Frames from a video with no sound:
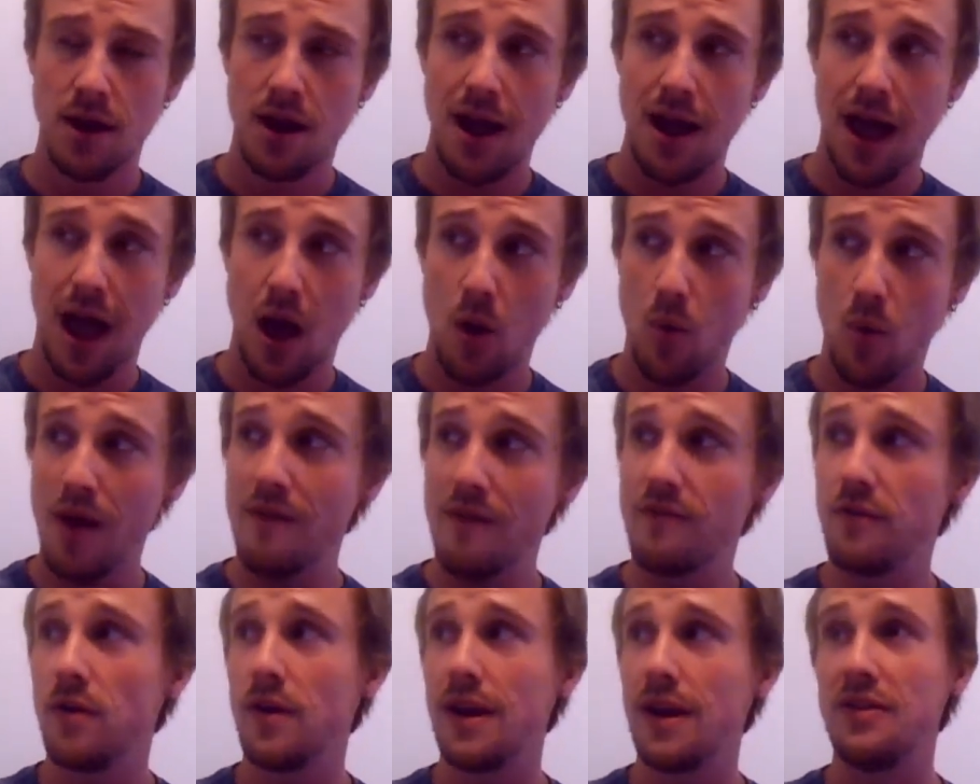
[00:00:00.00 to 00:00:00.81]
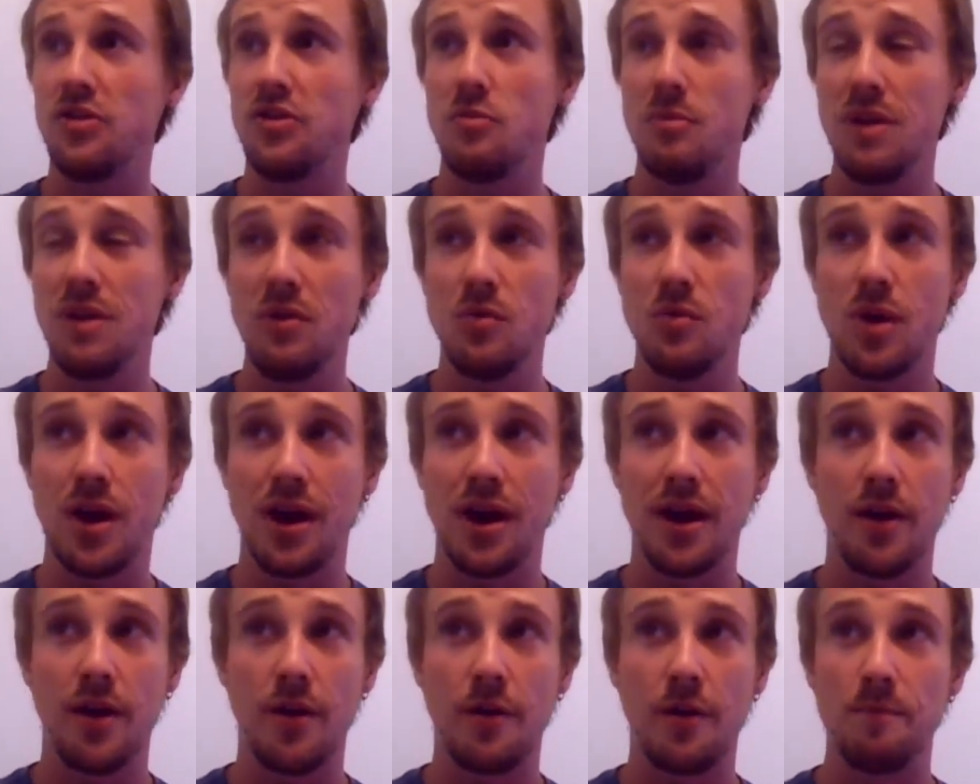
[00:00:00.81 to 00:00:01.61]
However, in the
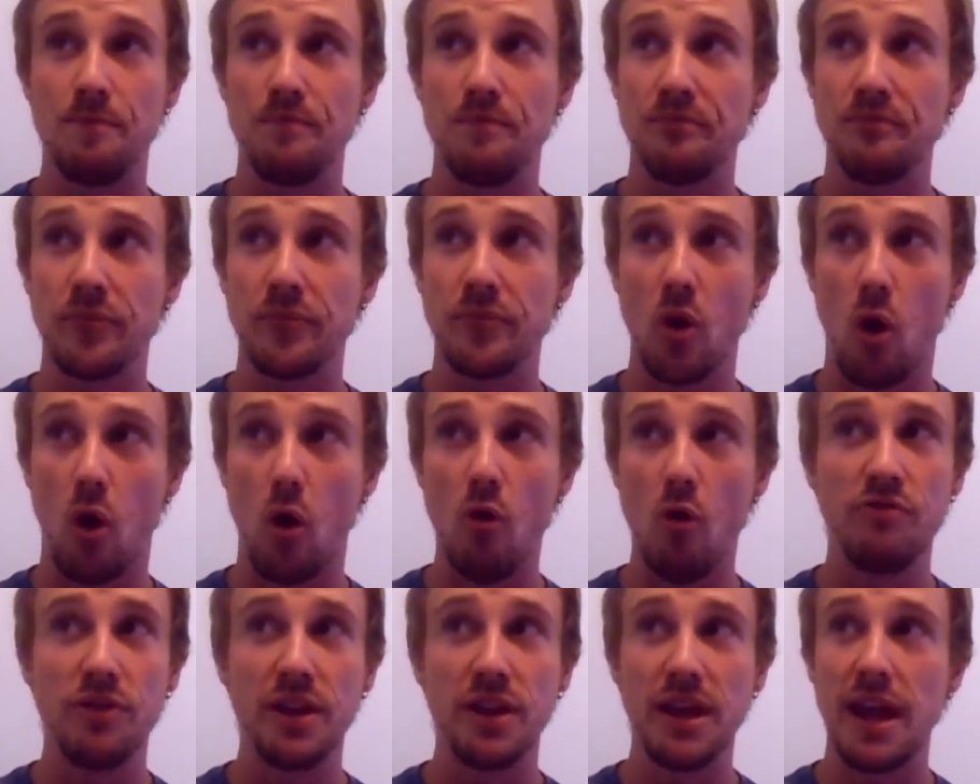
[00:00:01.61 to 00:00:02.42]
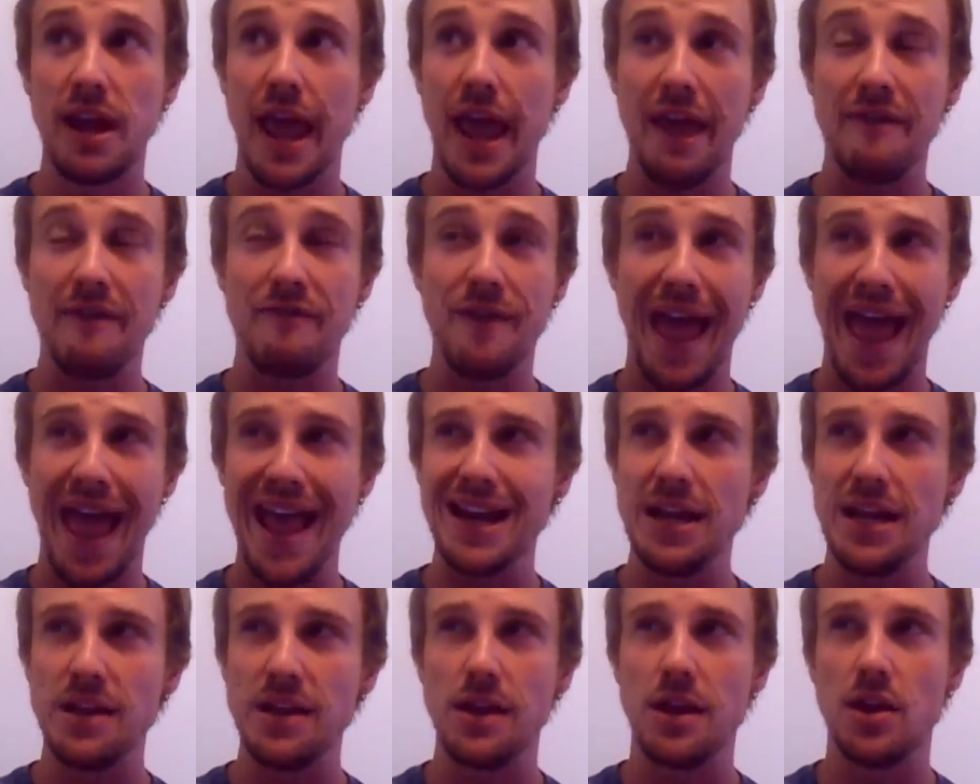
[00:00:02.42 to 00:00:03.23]
meanwhile, hopefully, if
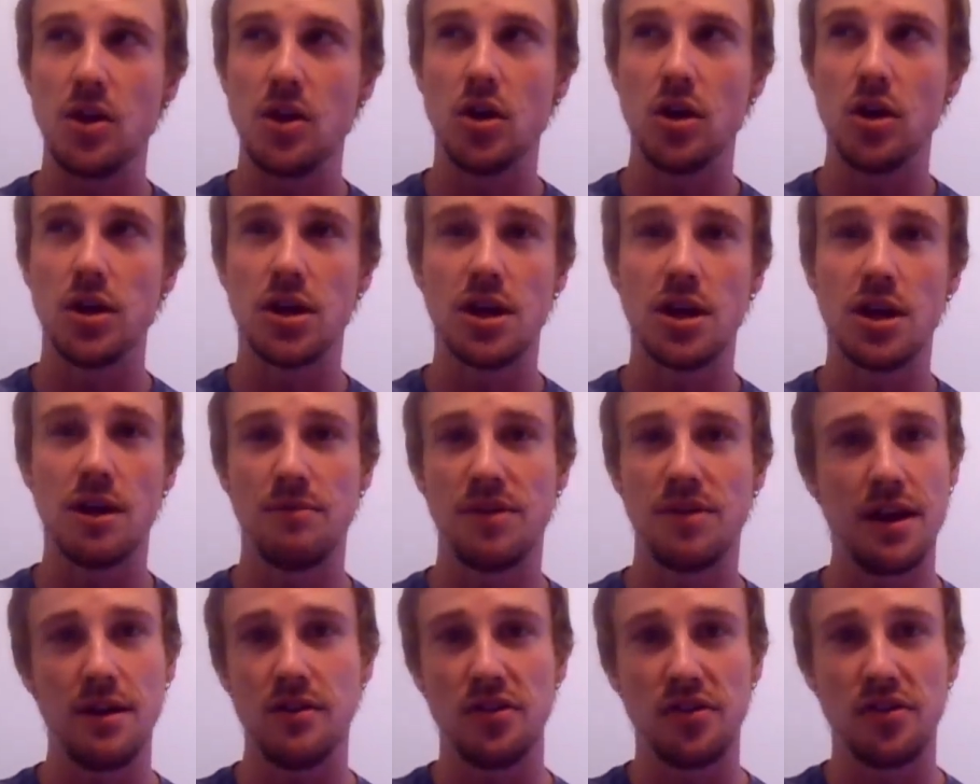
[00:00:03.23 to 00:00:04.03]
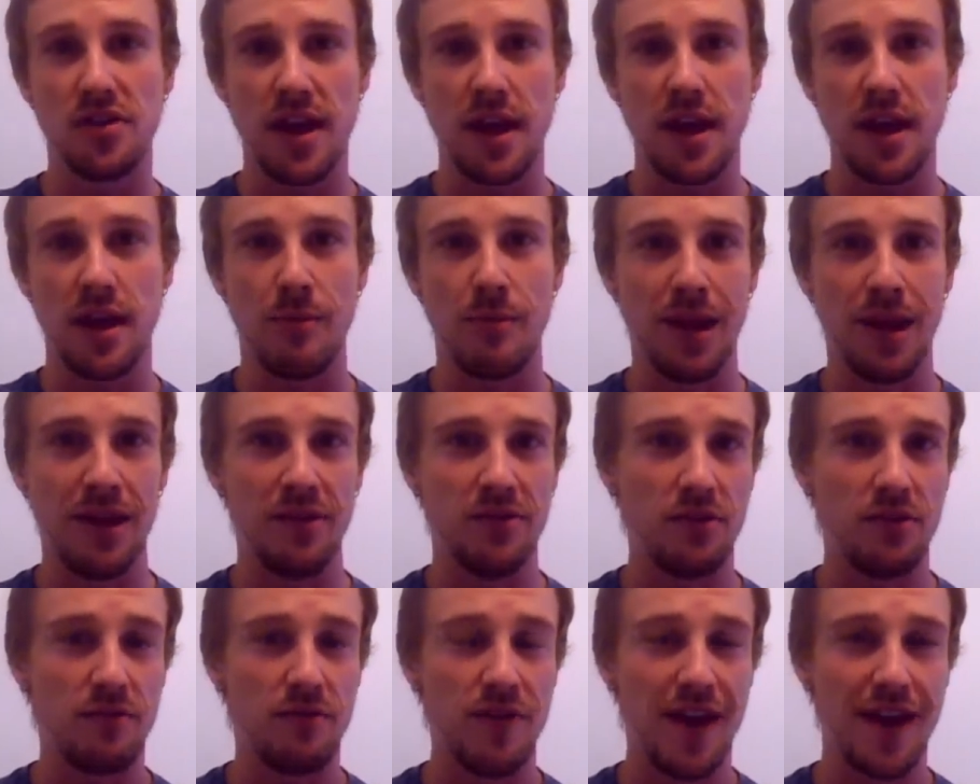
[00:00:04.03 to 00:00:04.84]
anything good comes out of this game, it's
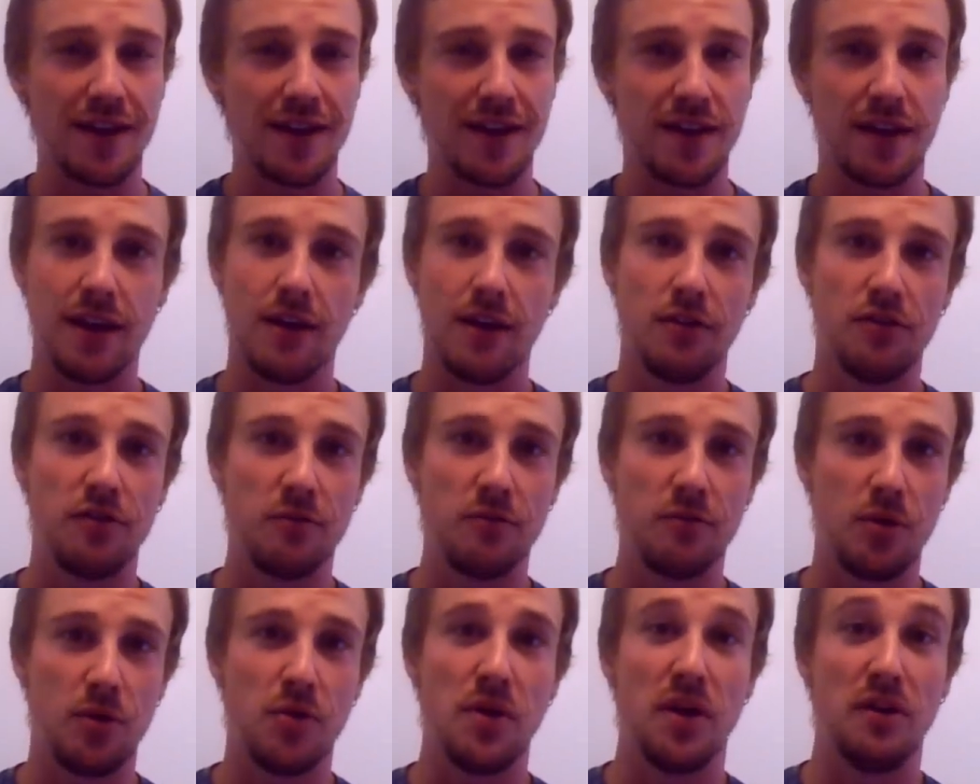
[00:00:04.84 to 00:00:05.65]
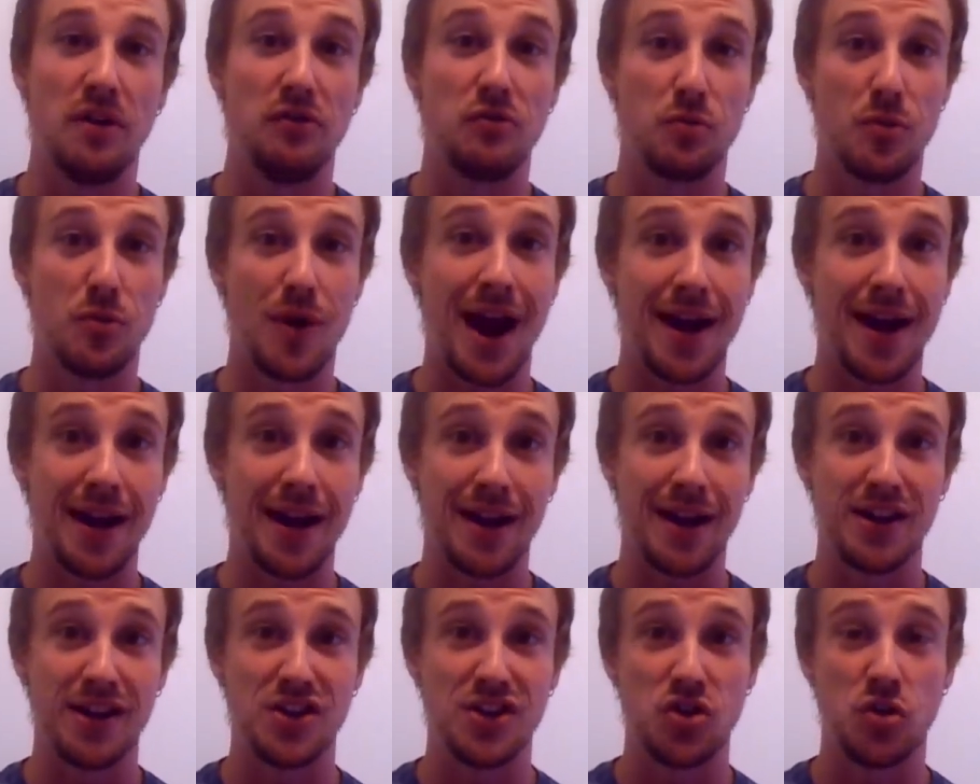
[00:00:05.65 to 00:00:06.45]
the fact that Gail Simone is
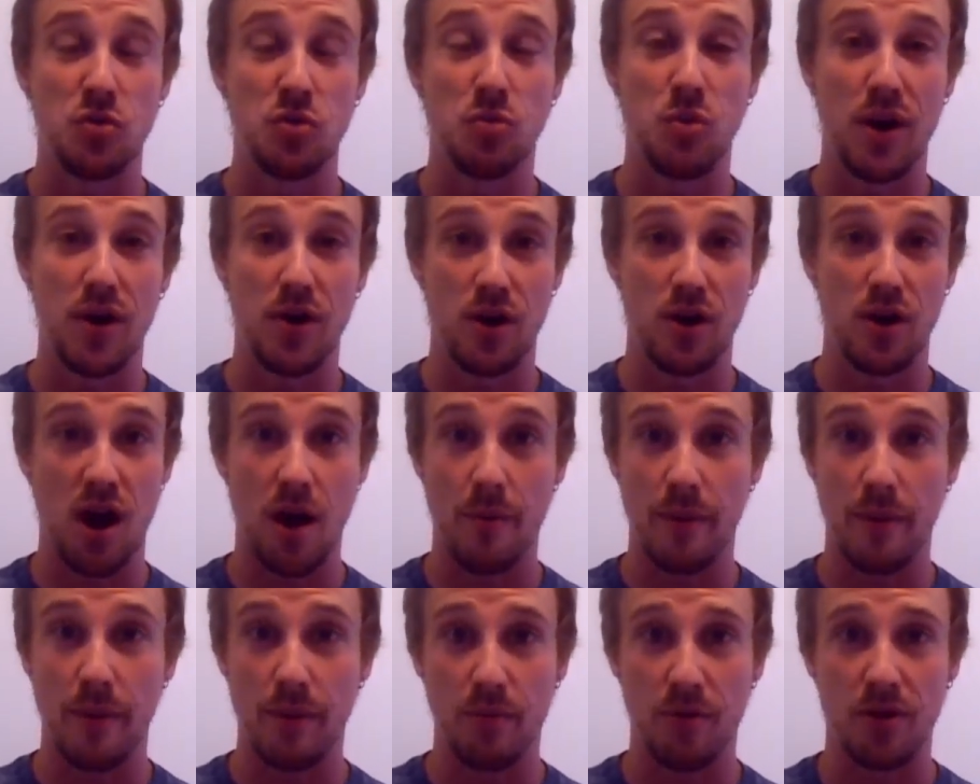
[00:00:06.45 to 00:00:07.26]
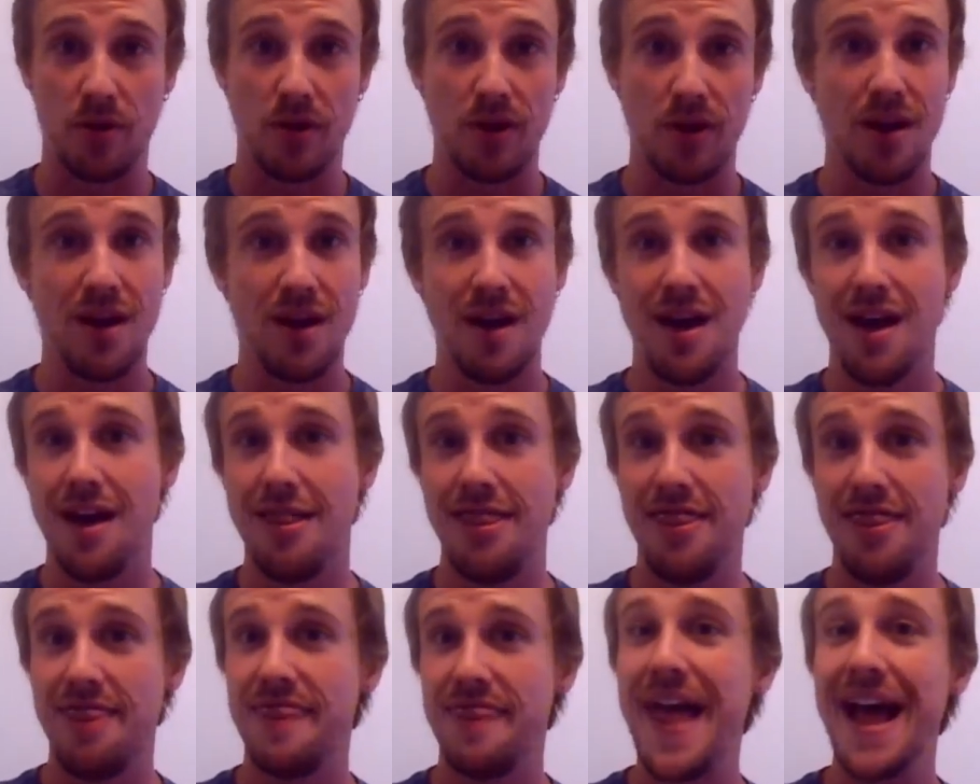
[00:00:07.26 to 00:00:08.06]
writing a Tomb Raider comic book.
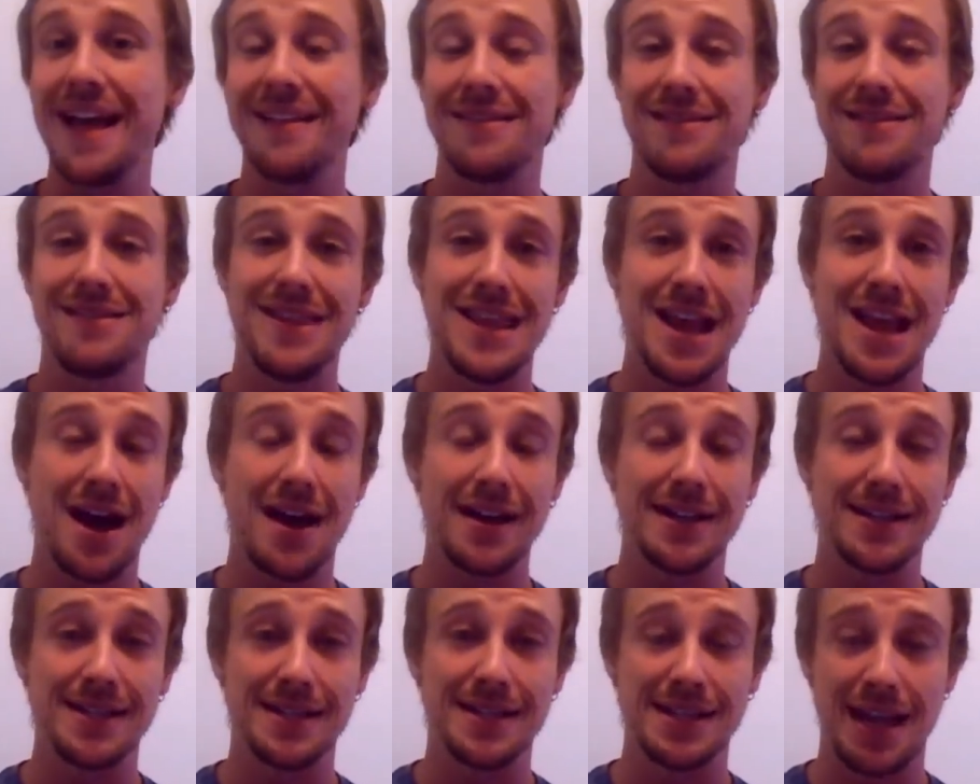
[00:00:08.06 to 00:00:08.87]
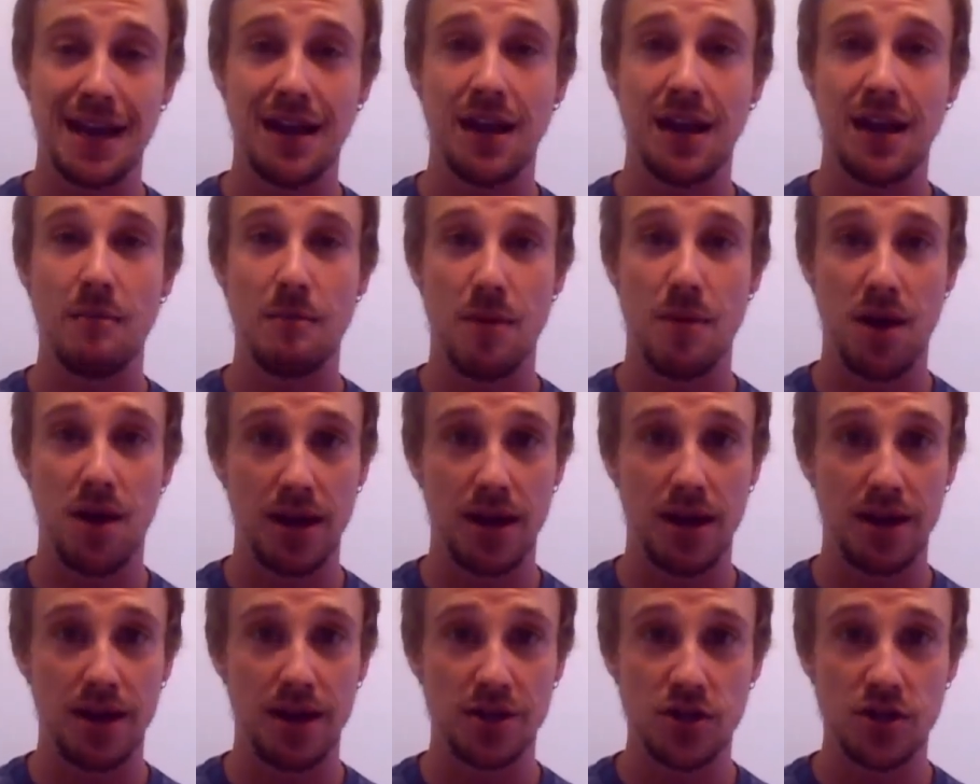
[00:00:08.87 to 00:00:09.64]
That's not saying much.